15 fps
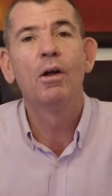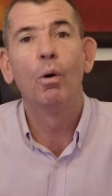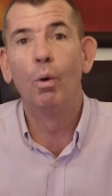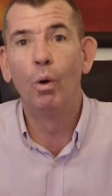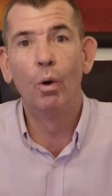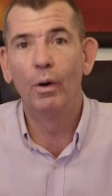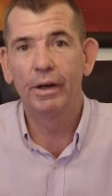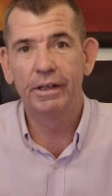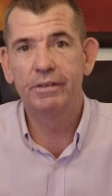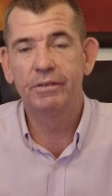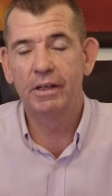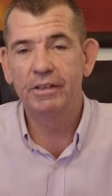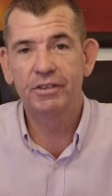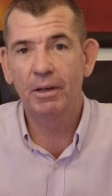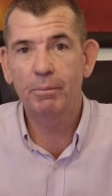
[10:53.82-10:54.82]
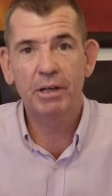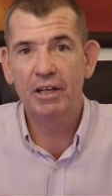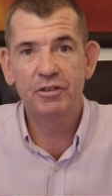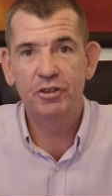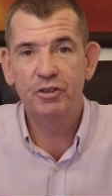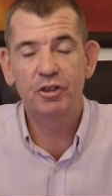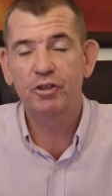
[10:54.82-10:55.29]
or in some
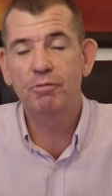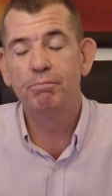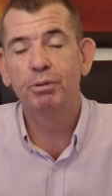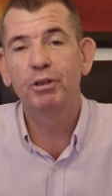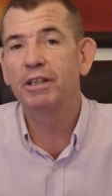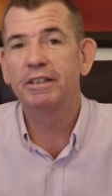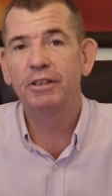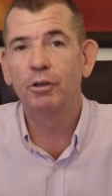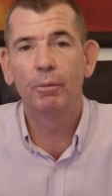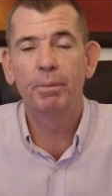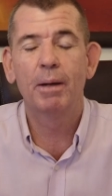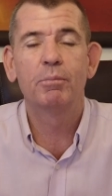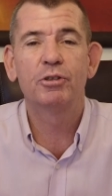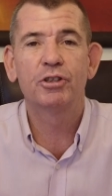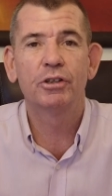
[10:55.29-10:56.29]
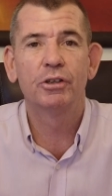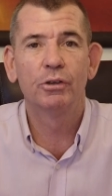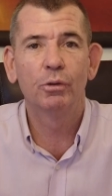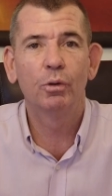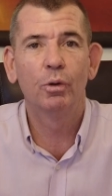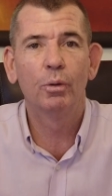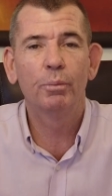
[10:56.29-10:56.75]
cases just completely not publish it
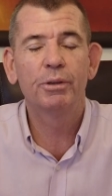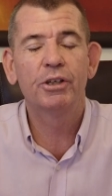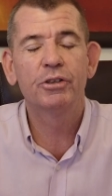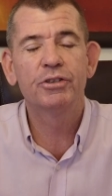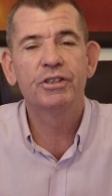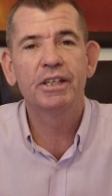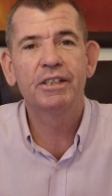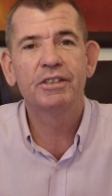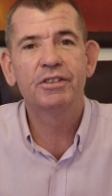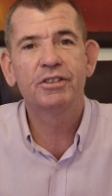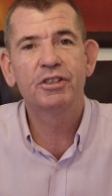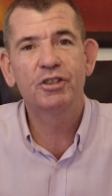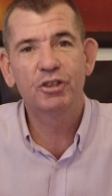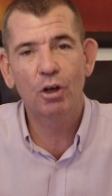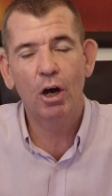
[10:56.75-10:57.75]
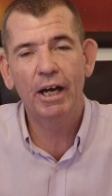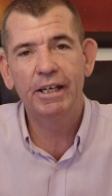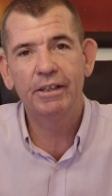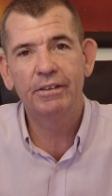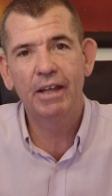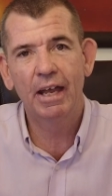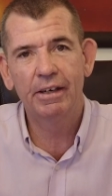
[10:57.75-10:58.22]
at all because it's
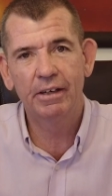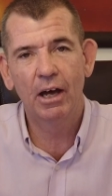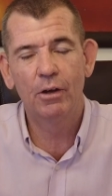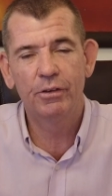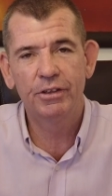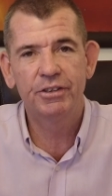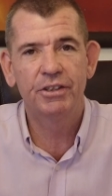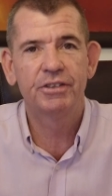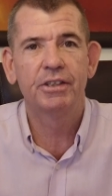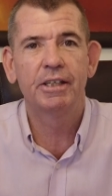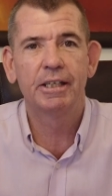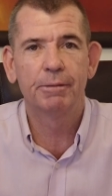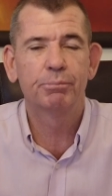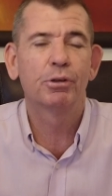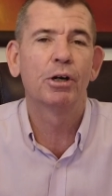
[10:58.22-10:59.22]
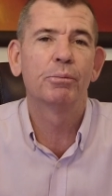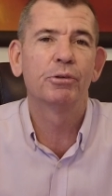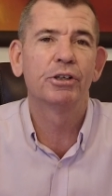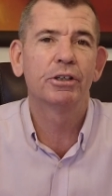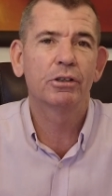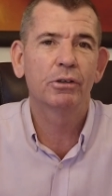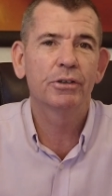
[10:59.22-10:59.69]
decided that, no, this is
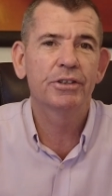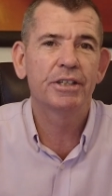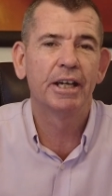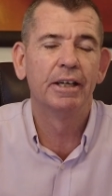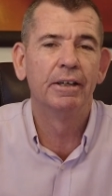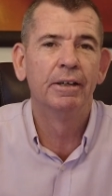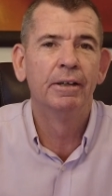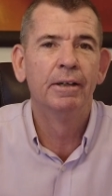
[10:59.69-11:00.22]
inappropriate content.